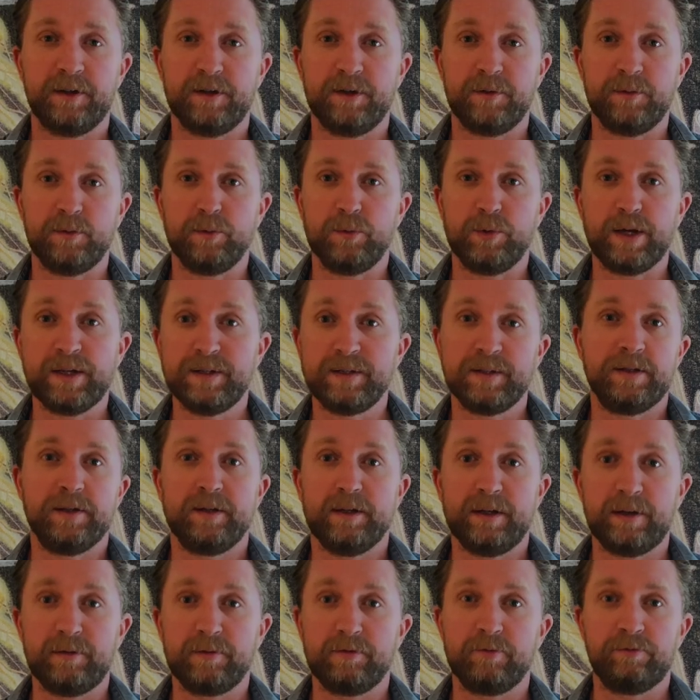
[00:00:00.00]
that we didn't
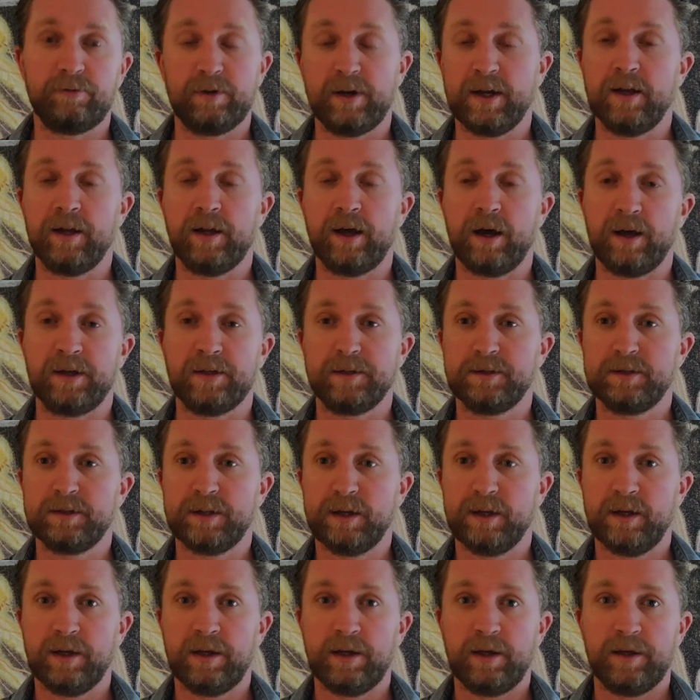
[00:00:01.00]
even realize
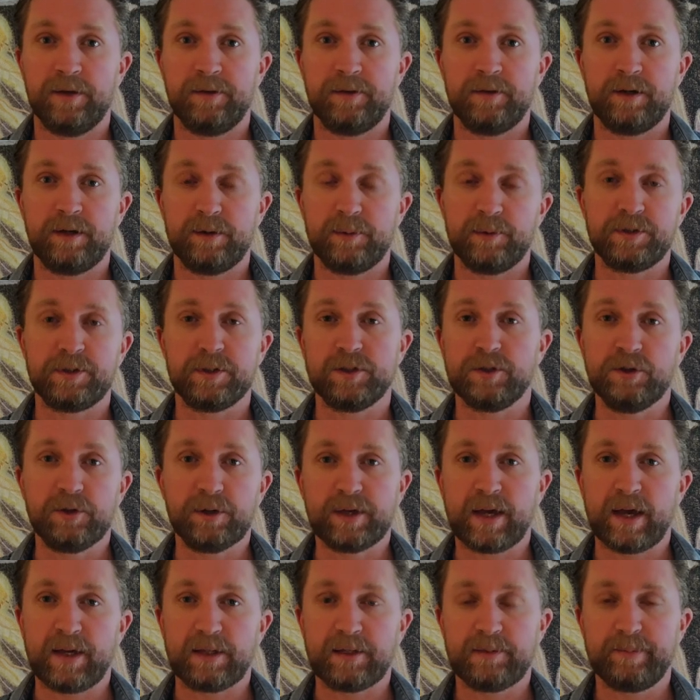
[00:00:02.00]
that it was a
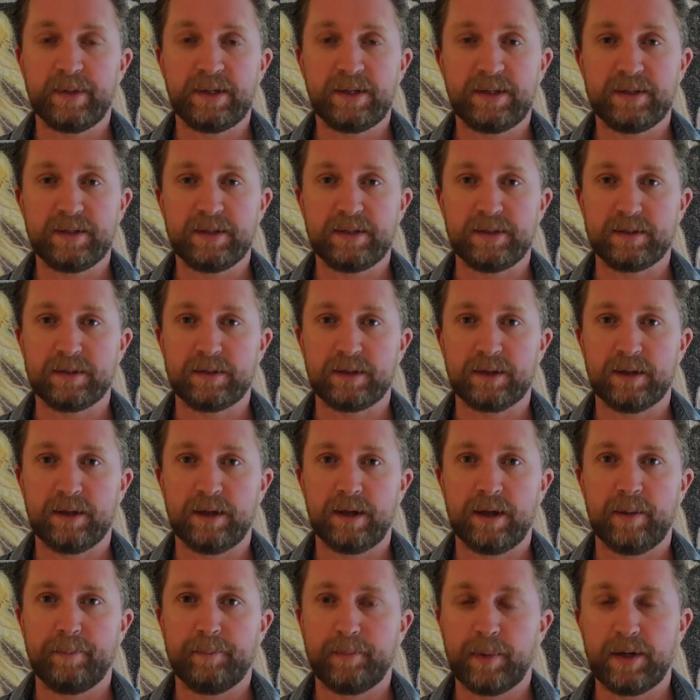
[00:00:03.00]
UK species,
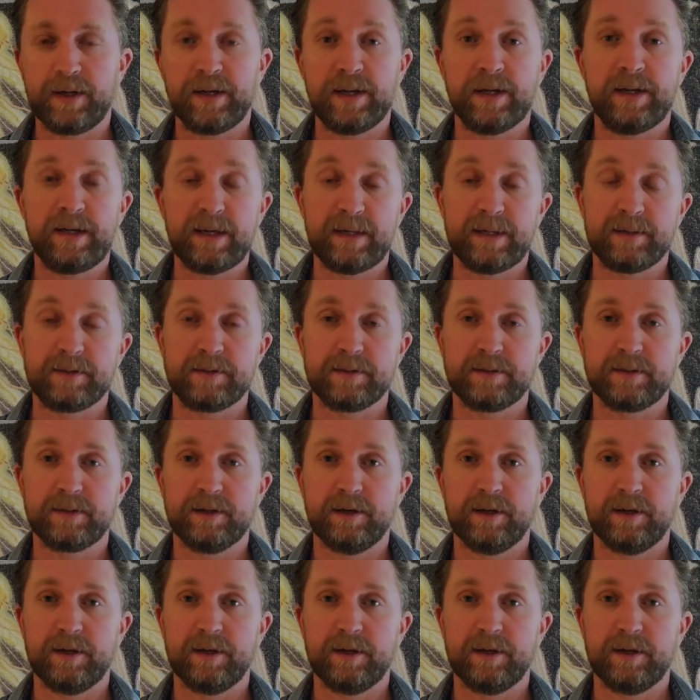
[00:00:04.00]
but it is.